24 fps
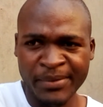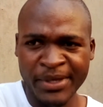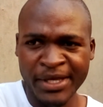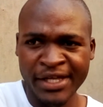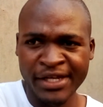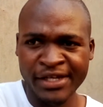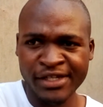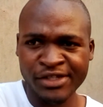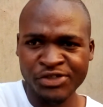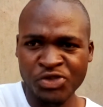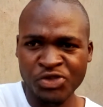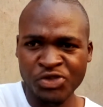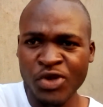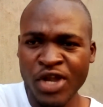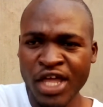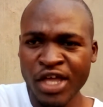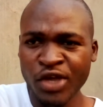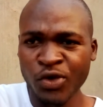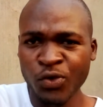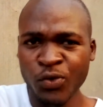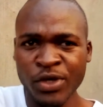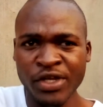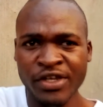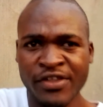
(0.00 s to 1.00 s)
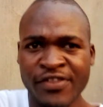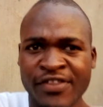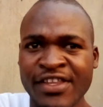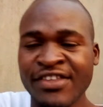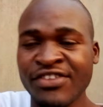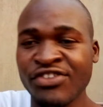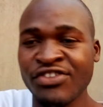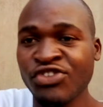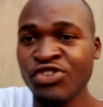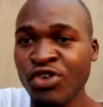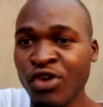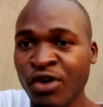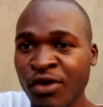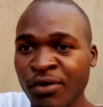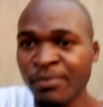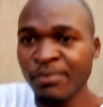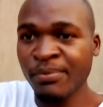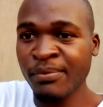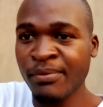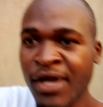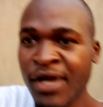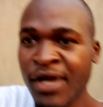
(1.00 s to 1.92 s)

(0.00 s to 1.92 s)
man? Should I quit this job?